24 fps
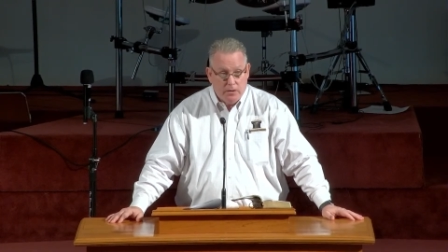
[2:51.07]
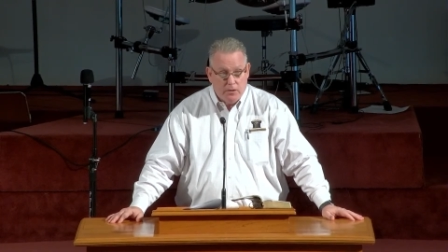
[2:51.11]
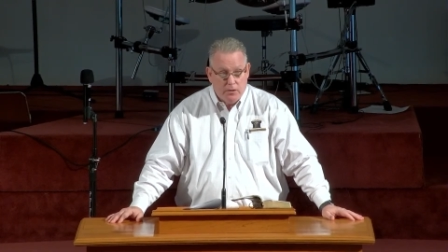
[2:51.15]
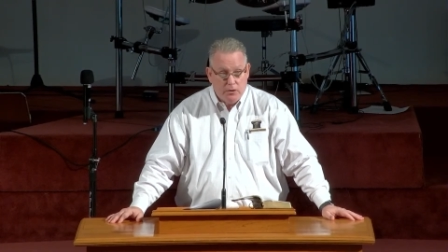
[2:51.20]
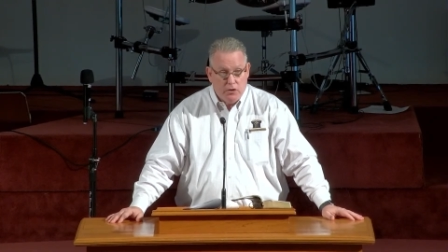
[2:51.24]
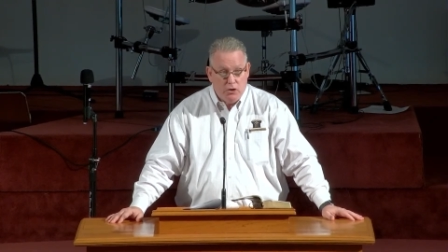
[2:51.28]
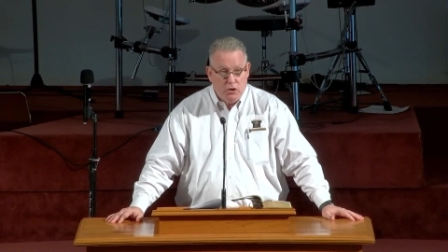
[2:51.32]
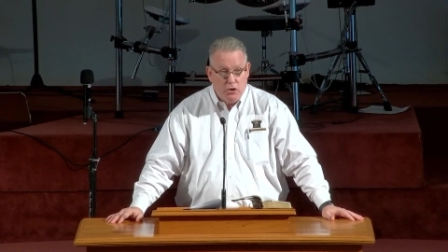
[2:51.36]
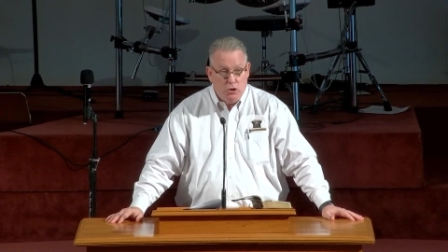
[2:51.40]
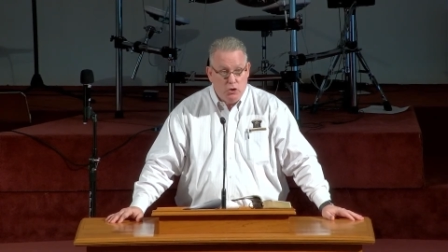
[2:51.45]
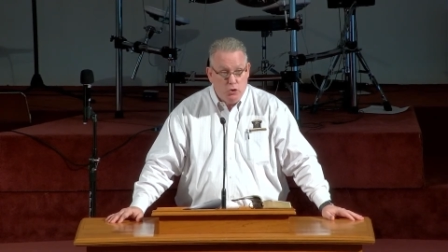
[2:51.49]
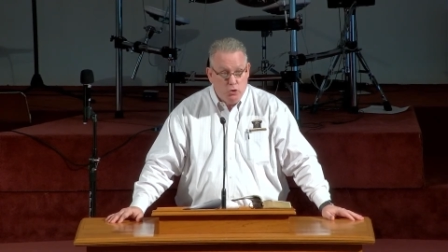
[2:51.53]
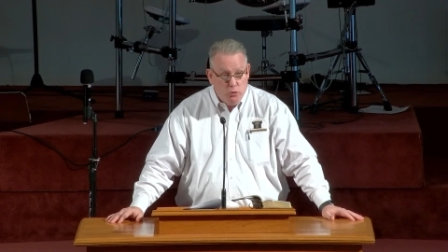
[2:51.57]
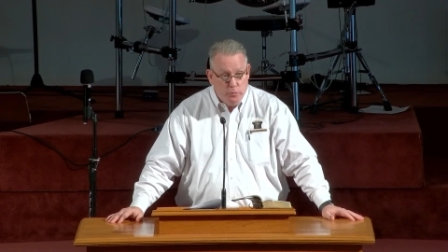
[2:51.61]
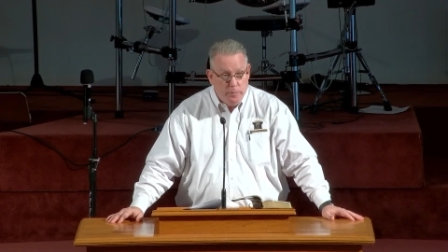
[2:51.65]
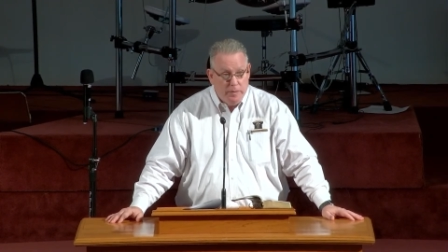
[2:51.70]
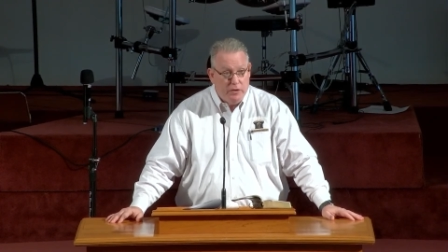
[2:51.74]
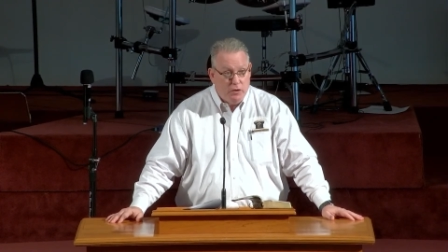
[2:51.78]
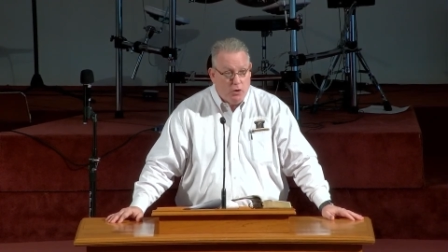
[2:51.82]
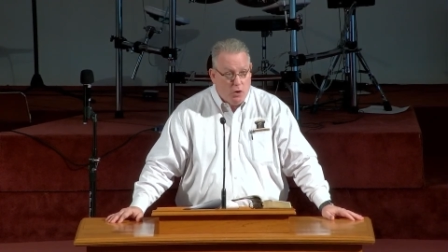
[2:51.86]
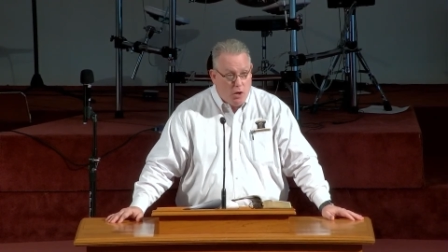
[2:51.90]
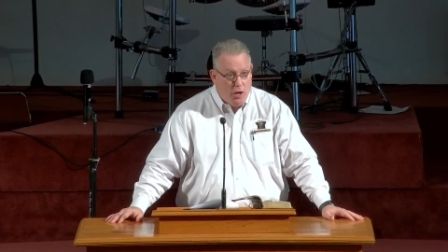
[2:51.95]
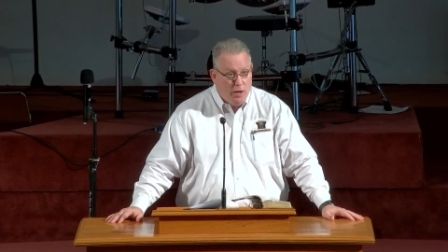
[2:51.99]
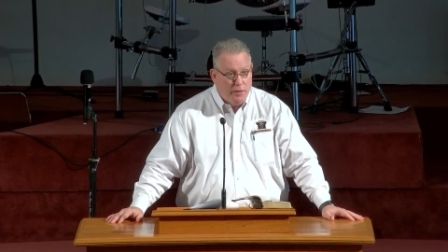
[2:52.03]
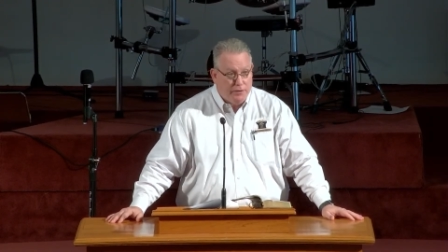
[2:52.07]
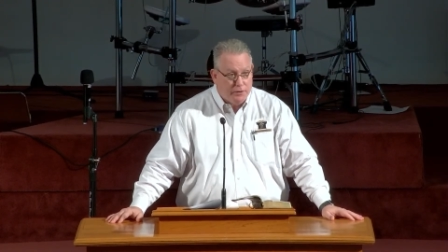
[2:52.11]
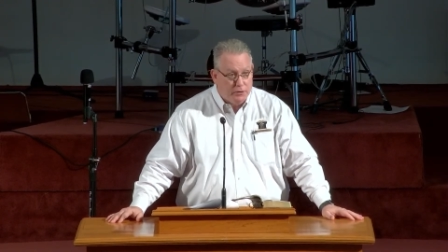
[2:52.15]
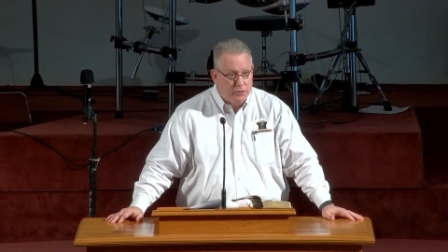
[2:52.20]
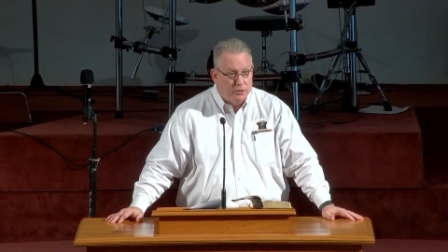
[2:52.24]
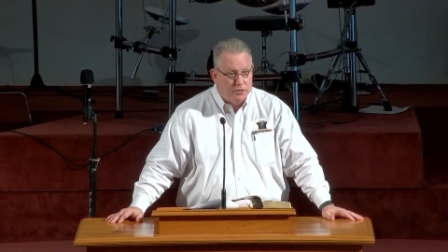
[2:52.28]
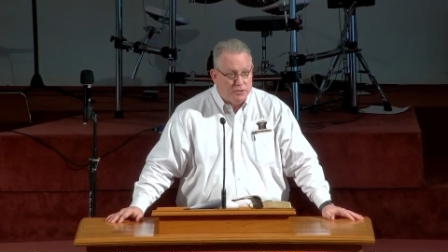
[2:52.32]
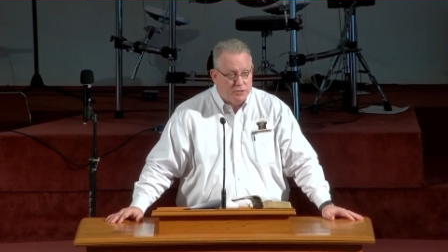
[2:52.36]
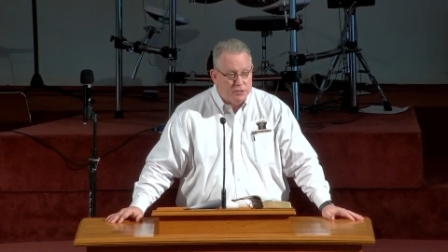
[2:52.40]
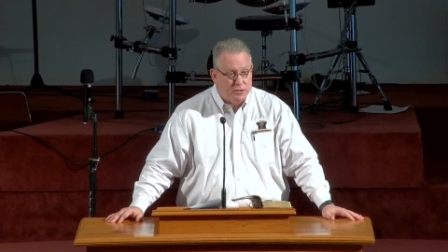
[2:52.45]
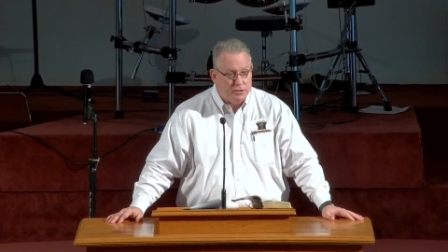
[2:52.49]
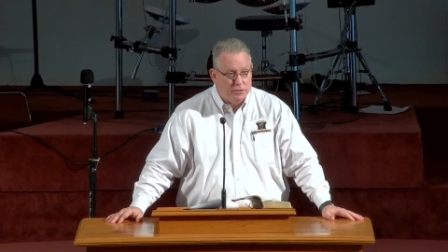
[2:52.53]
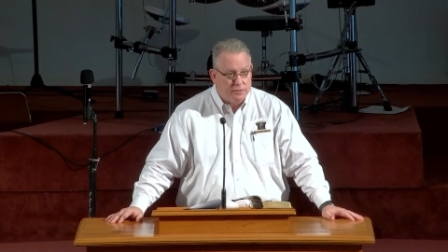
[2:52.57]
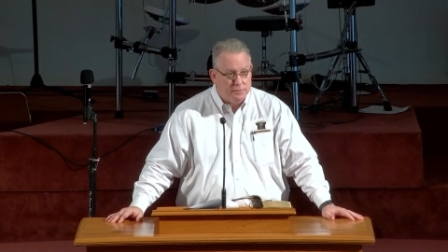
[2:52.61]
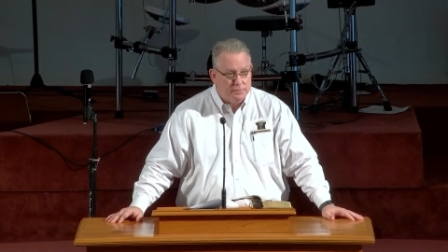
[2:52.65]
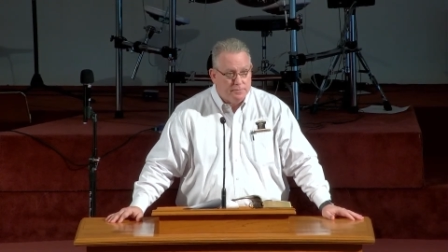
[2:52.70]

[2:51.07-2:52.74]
human authors.